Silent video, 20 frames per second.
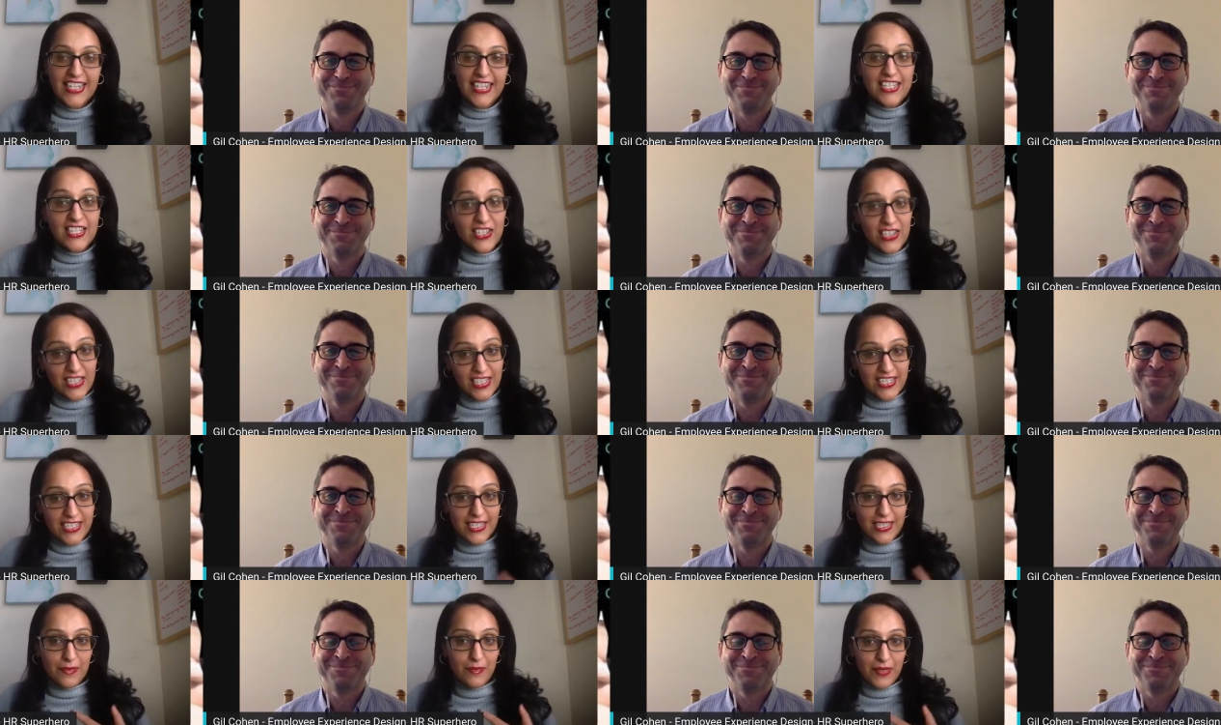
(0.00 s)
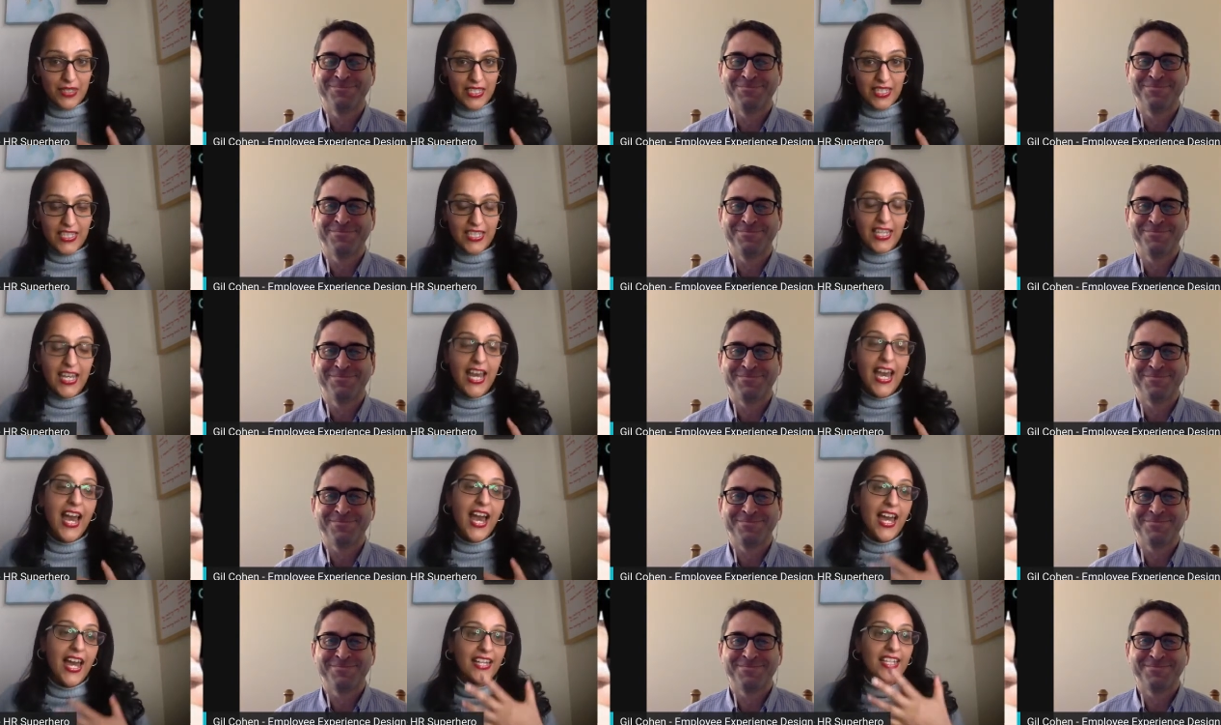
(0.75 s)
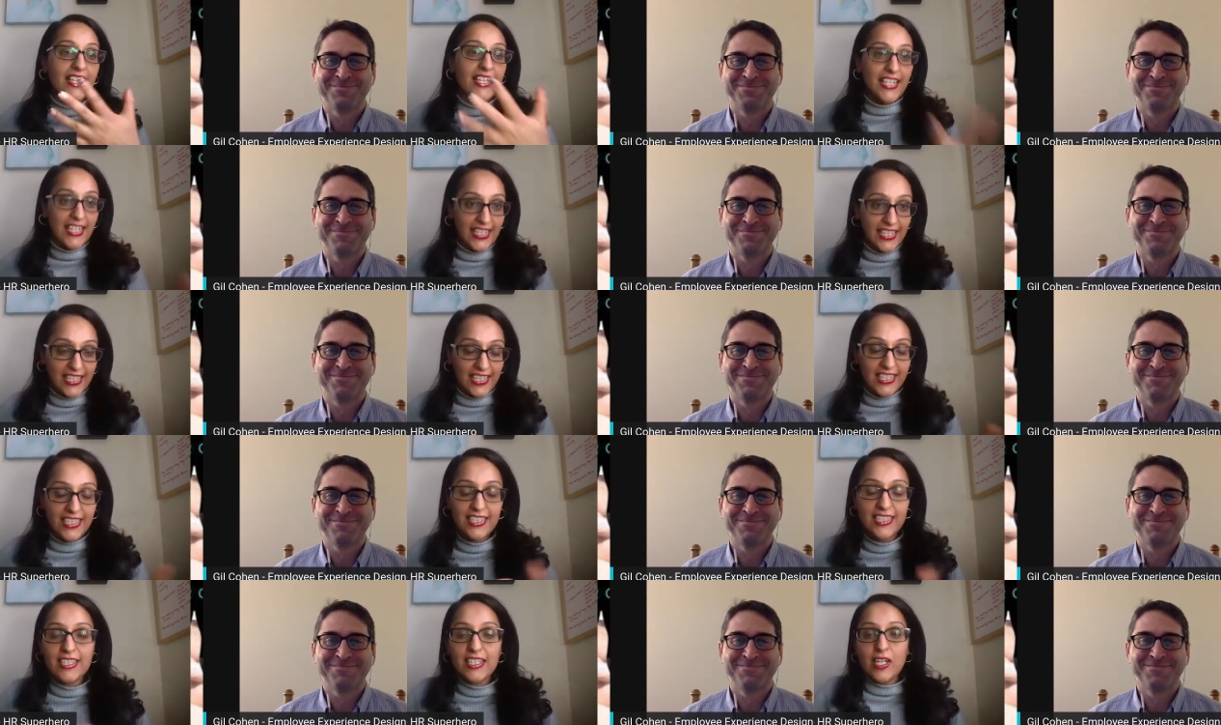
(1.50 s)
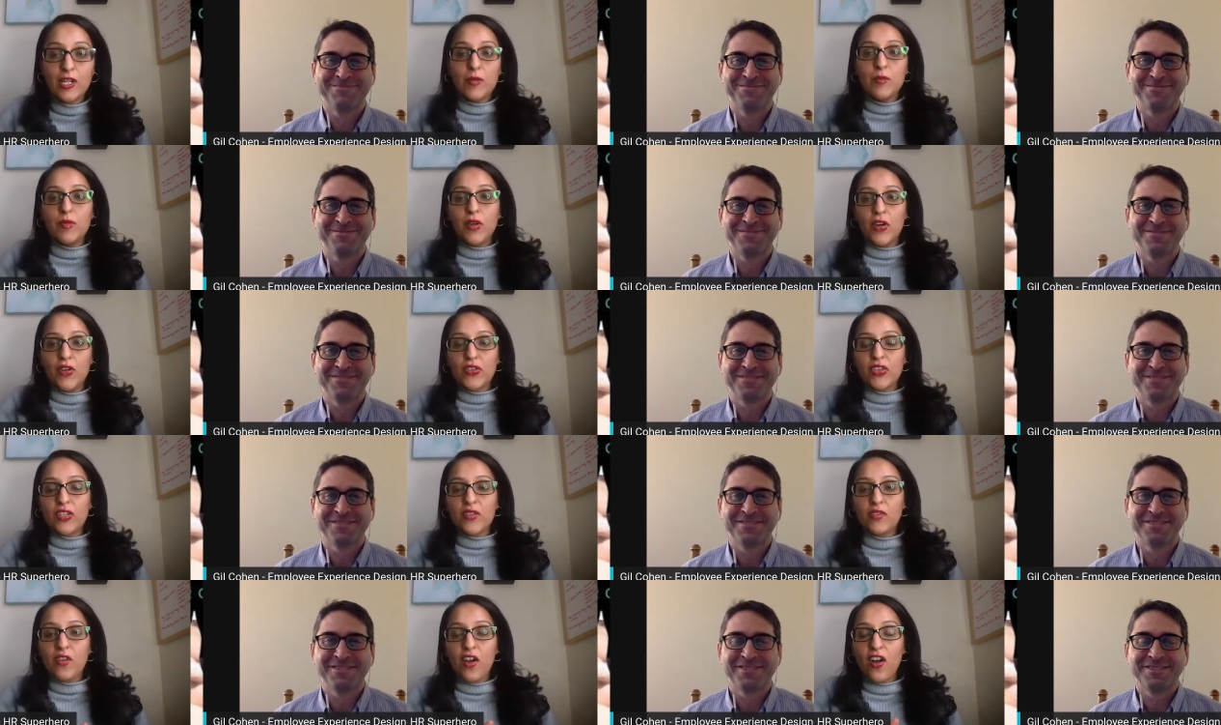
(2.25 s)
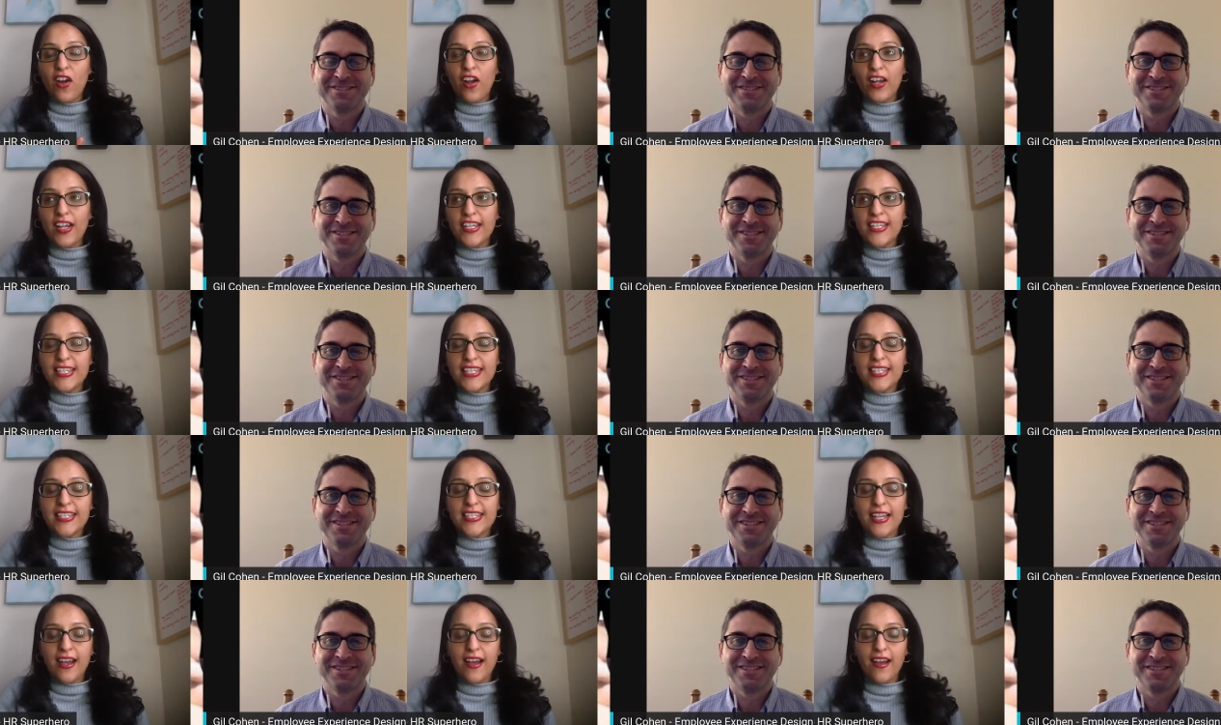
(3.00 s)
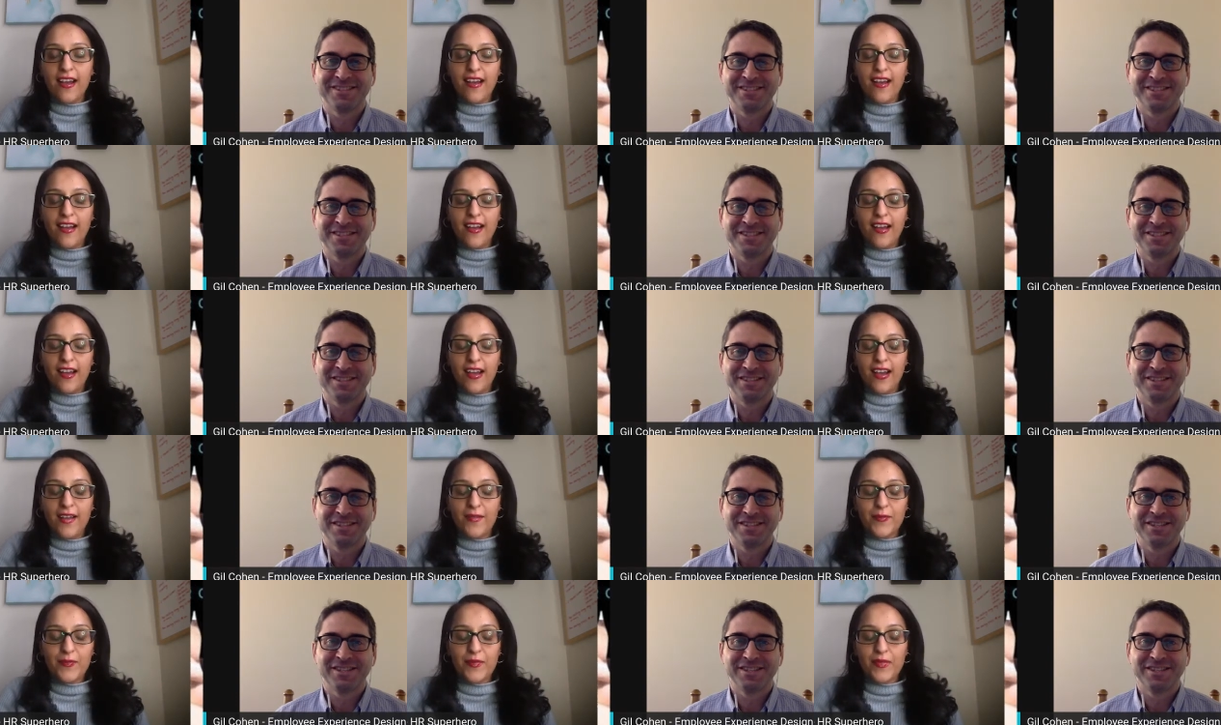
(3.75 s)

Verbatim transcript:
Speaker 1: So this is me and Gil, both of ours. Uh,